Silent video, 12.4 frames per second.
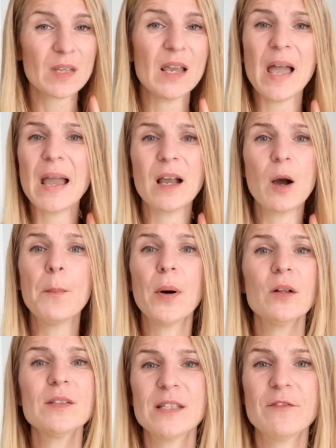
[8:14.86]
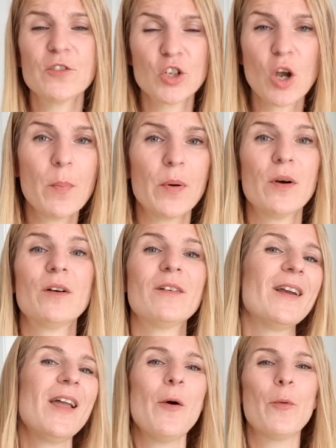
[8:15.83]
a compulsive shopper,
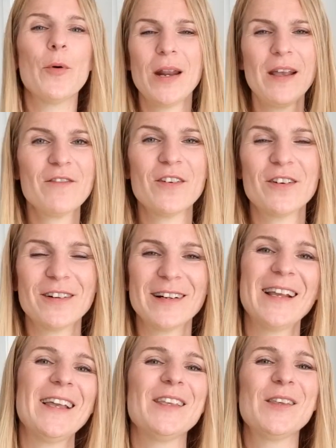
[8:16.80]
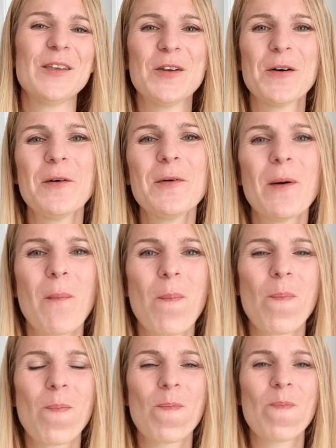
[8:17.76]
whatever, you know
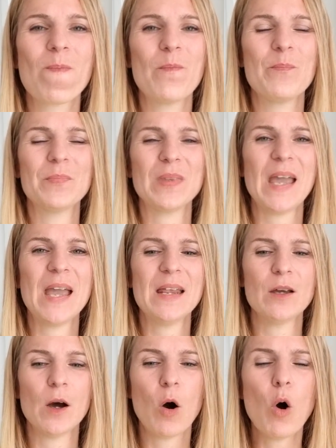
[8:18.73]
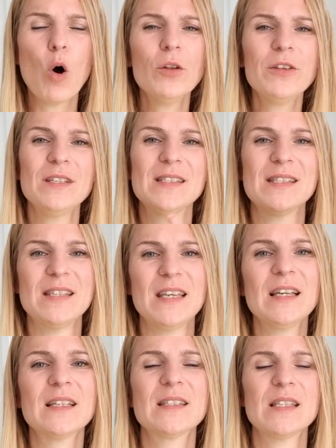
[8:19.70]
and all these
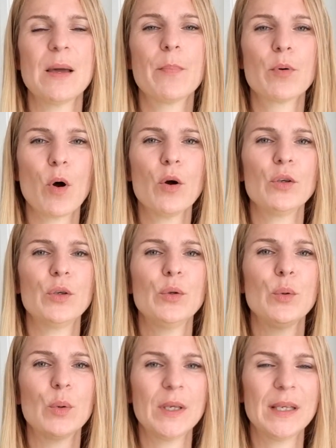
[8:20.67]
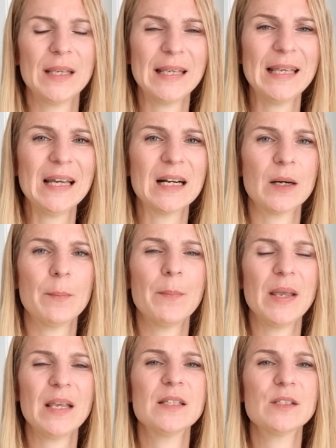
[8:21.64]
things that brought you here
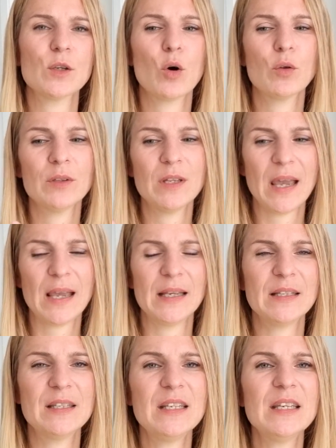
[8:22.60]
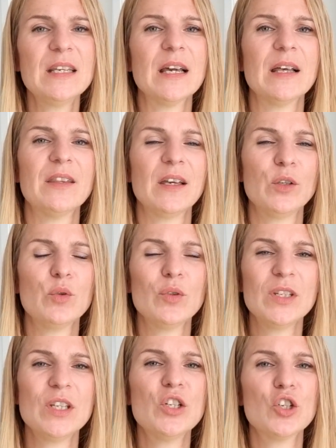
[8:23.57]
based on the idea that you
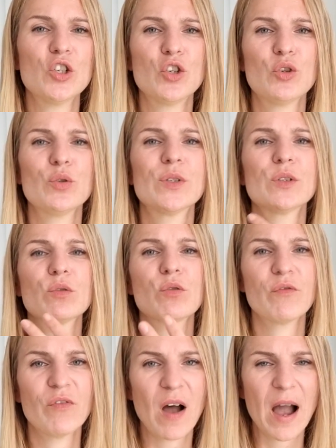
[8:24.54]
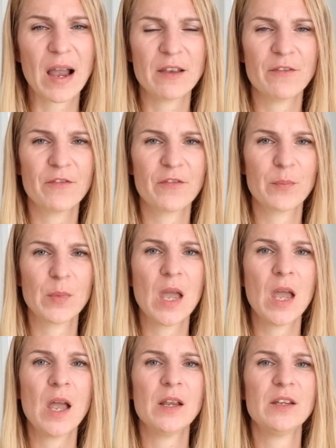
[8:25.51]
needed to survive.
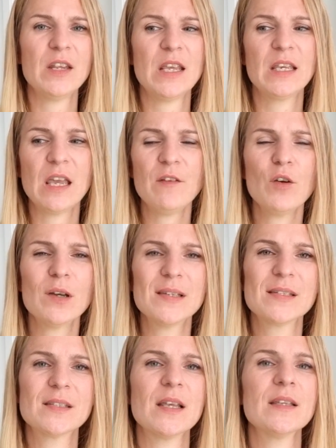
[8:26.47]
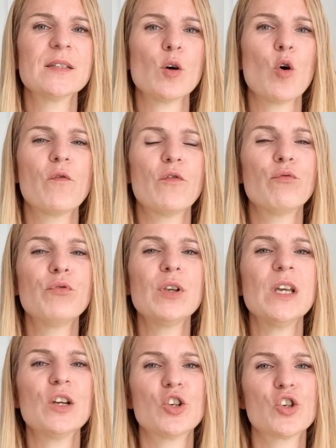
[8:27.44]
They gave you a sense of
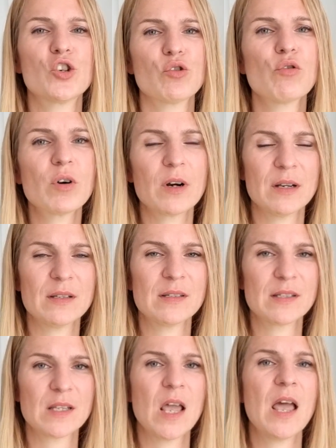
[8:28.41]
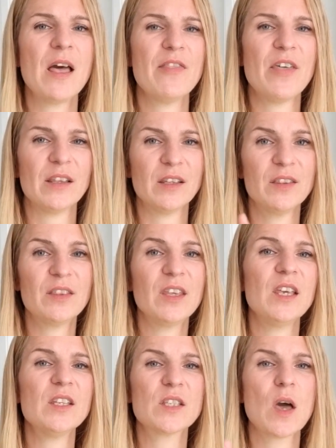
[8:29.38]
reassurance that
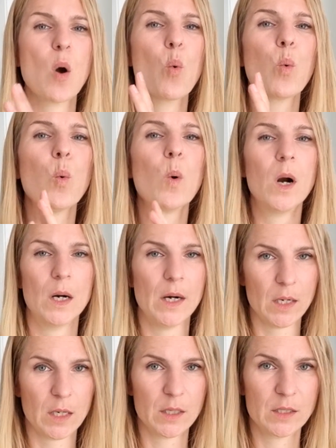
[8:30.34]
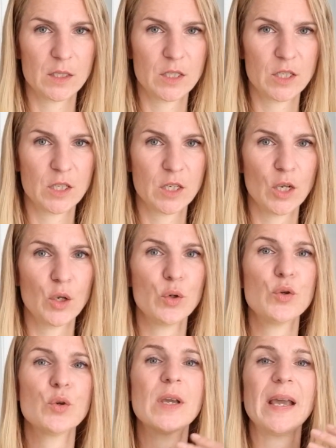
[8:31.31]
this worked
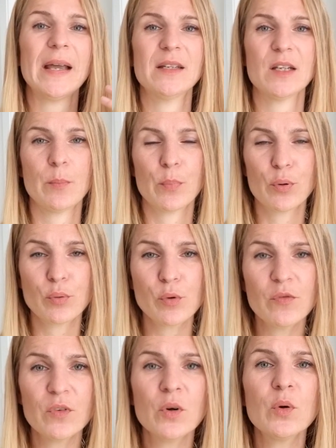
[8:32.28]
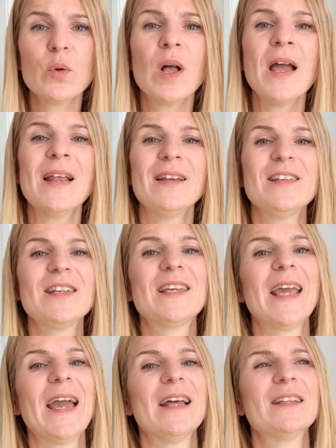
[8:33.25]
to get approval, to
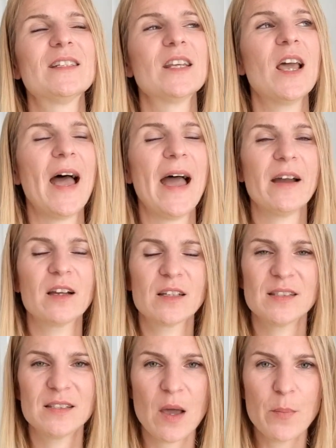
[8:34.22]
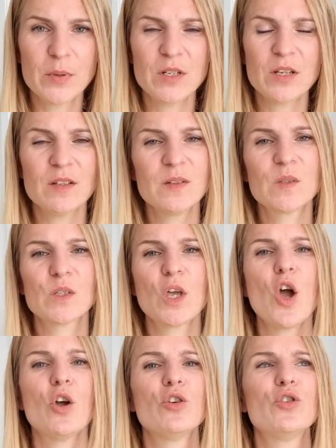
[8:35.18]
get acceptance,
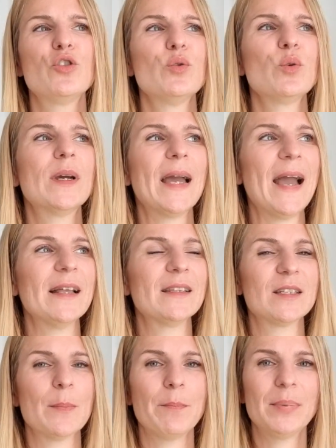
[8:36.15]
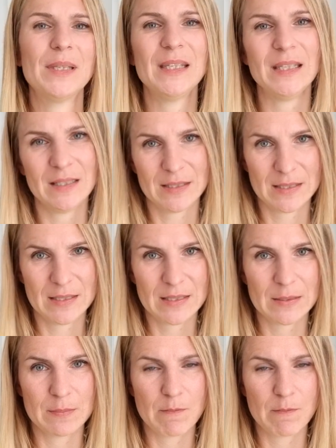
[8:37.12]
to get peace.